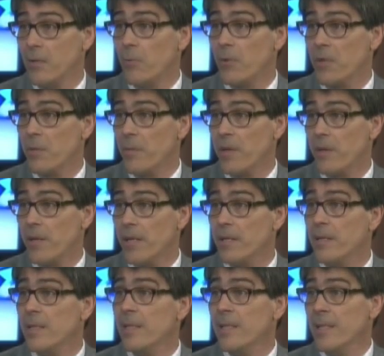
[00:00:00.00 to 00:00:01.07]
North
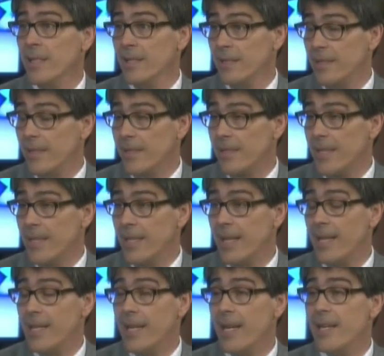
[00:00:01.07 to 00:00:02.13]
America in
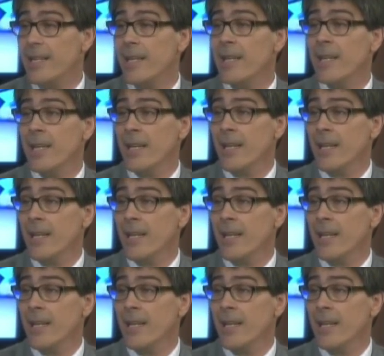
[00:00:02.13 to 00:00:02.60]
1688.